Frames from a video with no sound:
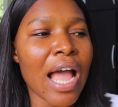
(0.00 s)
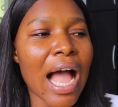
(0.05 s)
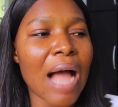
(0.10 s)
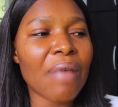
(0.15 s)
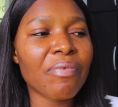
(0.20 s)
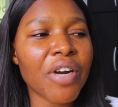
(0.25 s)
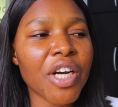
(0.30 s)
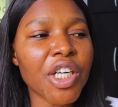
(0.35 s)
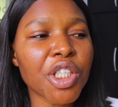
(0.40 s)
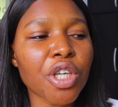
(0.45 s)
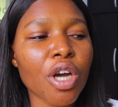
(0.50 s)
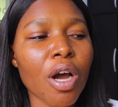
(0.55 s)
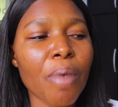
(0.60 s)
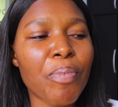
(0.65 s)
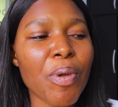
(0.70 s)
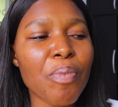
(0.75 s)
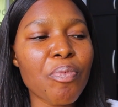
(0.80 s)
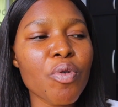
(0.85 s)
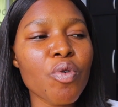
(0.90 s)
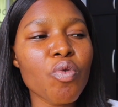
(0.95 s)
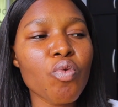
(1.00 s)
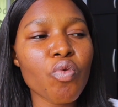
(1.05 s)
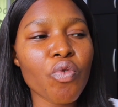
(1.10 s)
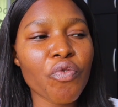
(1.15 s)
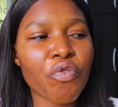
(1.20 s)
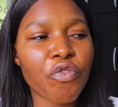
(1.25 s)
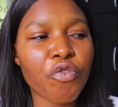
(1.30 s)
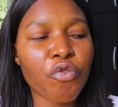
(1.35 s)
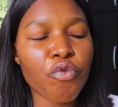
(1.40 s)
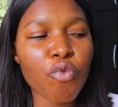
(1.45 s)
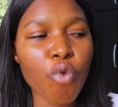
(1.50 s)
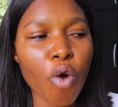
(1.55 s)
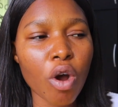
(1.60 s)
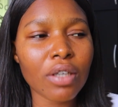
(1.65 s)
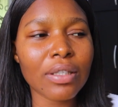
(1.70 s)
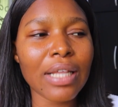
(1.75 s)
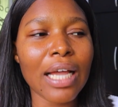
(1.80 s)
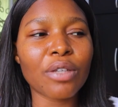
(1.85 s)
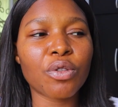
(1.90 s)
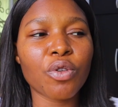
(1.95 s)
I'm very sure people
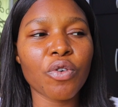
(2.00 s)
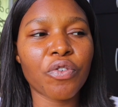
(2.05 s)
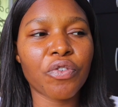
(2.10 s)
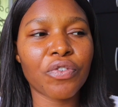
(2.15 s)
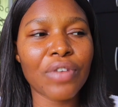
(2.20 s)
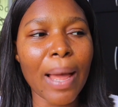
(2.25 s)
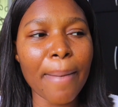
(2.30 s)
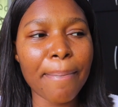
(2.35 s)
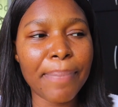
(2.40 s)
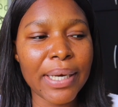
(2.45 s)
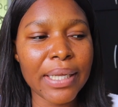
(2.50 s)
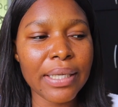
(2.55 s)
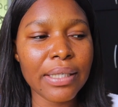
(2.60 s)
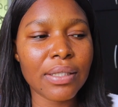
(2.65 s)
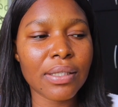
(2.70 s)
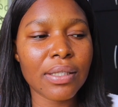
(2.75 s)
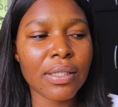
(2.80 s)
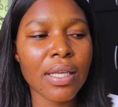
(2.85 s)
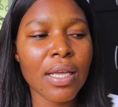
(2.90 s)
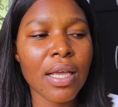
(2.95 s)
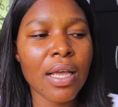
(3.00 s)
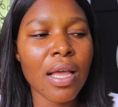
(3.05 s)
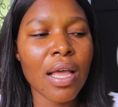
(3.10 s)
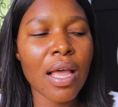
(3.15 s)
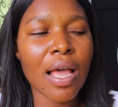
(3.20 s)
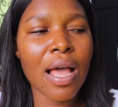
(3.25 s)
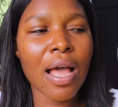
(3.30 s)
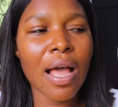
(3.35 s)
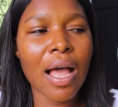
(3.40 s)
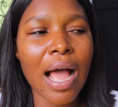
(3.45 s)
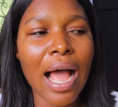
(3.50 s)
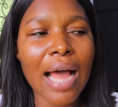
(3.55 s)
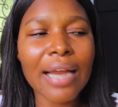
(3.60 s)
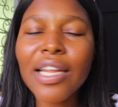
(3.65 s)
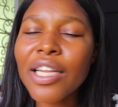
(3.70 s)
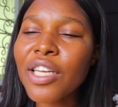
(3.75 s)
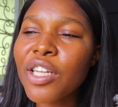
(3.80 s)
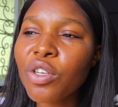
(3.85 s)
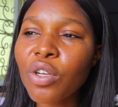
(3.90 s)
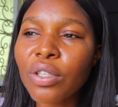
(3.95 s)
walked out of that place and
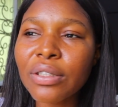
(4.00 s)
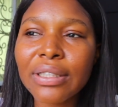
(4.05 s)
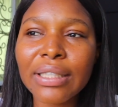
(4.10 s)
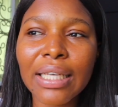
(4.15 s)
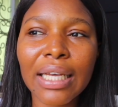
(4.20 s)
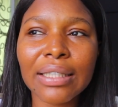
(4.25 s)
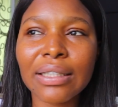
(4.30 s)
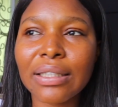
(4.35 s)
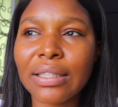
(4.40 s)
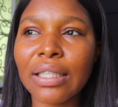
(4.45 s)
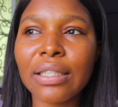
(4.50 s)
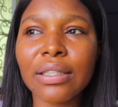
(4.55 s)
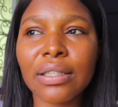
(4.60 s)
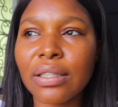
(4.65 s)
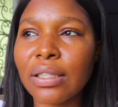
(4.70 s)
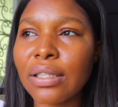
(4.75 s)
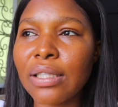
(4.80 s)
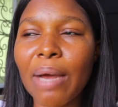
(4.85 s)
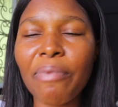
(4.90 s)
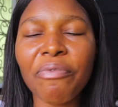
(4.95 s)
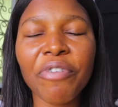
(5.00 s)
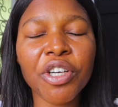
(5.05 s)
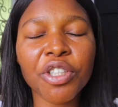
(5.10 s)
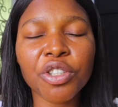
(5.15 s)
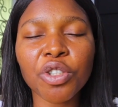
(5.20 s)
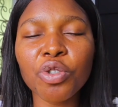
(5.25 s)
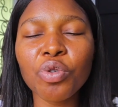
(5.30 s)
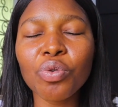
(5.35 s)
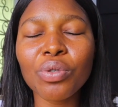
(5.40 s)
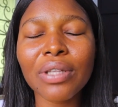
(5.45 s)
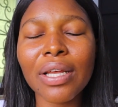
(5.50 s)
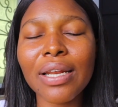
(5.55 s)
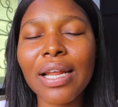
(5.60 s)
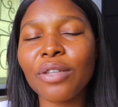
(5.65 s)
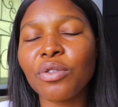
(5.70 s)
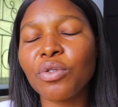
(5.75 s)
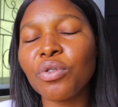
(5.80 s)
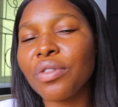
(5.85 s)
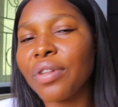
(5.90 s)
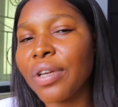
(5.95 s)
they did not test it in. I'm very sure you stay
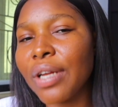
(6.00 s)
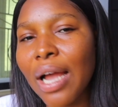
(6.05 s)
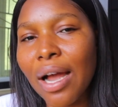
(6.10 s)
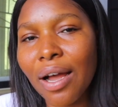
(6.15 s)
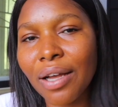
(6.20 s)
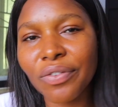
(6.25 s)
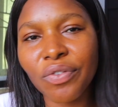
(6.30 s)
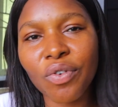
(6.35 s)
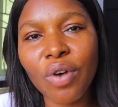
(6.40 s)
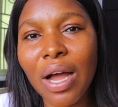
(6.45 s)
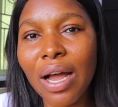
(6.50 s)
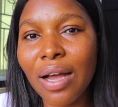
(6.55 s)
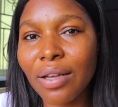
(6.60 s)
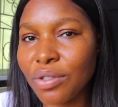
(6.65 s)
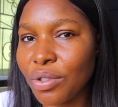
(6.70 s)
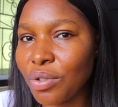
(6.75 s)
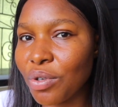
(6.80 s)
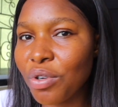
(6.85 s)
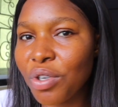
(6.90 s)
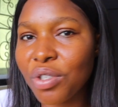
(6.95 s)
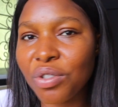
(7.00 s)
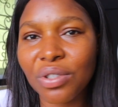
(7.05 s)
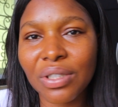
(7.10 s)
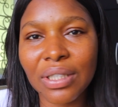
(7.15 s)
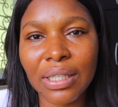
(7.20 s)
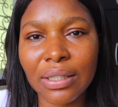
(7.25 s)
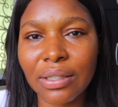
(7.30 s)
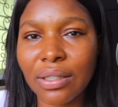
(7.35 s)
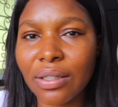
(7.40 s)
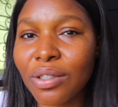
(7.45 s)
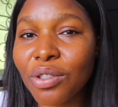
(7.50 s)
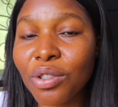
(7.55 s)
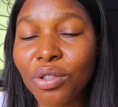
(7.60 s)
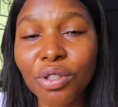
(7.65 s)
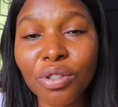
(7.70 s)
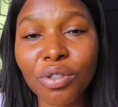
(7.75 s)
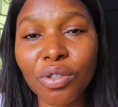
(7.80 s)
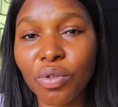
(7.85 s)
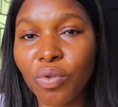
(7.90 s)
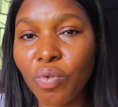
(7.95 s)
there 2, 3 hours, 4 hours. You're not going to test it in. You're
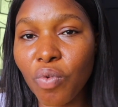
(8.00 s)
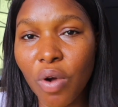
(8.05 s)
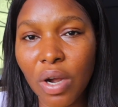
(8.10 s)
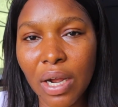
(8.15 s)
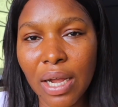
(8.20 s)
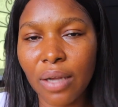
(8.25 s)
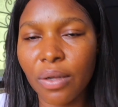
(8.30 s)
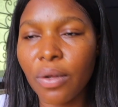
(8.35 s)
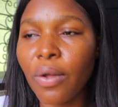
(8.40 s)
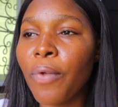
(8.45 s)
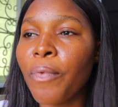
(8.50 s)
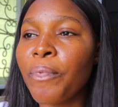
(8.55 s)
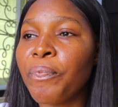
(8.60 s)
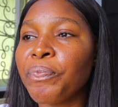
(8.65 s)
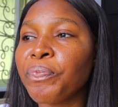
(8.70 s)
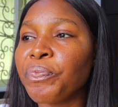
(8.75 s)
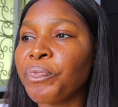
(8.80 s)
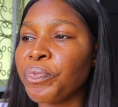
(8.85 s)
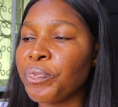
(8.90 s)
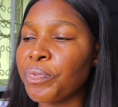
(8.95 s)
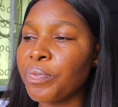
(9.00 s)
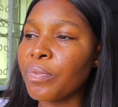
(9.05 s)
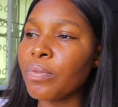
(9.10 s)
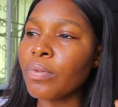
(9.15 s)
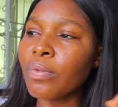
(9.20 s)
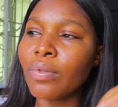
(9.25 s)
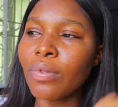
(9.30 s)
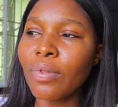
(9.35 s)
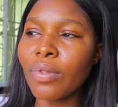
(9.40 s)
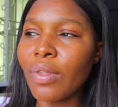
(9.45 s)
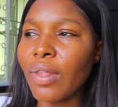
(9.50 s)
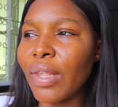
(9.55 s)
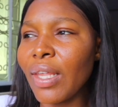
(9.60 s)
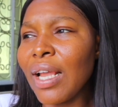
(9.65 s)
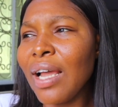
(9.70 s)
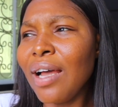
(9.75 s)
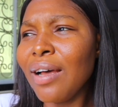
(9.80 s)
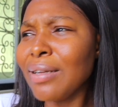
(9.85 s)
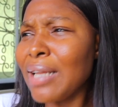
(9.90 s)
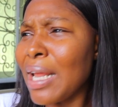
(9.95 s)
just going to walk out.
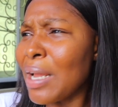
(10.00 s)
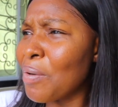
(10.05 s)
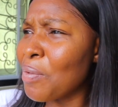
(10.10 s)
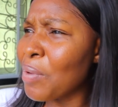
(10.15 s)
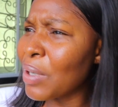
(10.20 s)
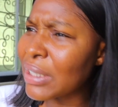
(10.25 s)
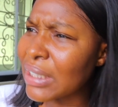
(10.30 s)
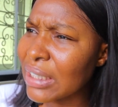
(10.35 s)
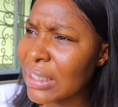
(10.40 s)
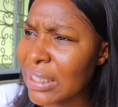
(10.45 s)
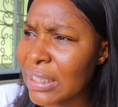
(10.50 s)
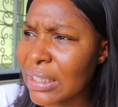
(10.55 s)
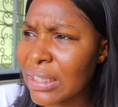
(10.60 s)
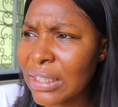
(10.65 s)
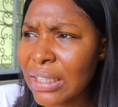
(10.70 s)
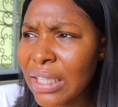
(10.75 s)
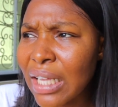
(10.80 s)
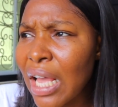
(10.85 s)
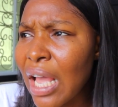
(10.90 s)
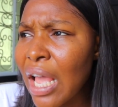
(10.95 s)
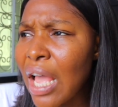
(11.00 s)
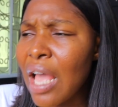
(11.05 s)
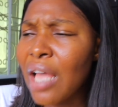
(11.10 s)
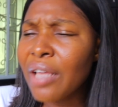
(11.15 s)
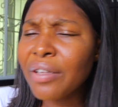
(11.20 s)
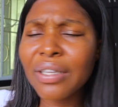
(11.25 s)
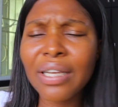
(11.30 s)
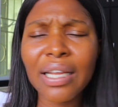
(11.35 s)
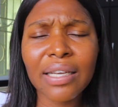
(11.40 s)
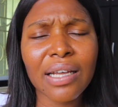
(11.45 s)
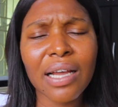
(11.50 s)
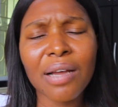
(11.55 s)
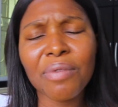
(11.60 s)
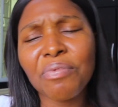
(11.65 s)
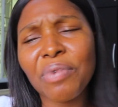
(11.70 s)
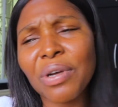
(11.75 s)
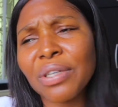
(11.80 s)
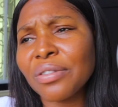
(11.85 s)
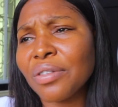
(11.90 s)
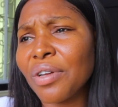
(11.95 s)
I was like, what is it? They're like,
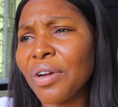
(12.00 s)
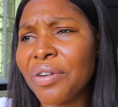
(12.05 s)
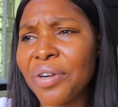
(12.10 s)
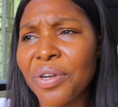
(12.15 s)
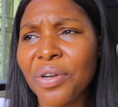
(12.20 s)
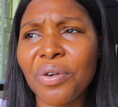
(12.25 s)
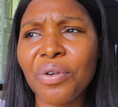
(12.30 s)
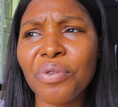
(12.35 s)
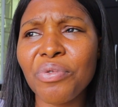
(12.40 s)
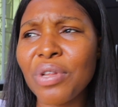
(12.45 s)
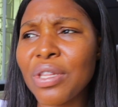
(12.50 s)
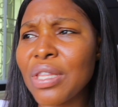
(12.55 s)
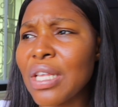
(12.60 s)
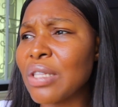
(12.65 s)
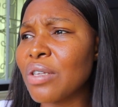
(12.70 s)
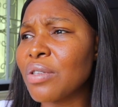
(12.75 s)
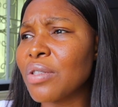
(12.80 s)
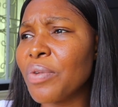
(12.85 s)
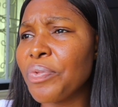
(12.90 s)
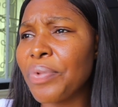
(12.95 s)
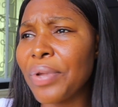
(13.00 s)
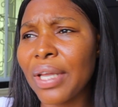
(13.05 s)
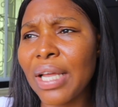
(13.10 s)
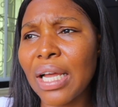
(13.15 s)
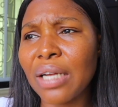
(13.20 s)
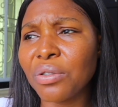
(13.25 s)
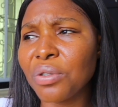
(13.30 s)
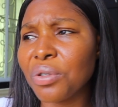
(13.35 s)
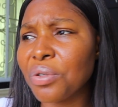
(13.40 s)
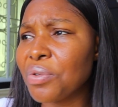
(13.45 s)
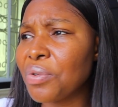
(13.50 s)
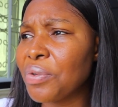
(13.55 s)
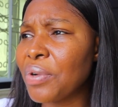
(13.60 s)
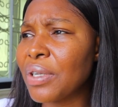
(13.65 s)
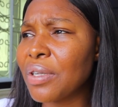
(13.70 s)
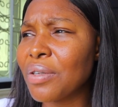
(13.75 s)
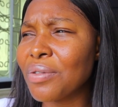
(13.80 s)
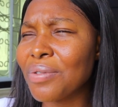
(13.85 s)
oh, we're sorry, there's nothing we can do.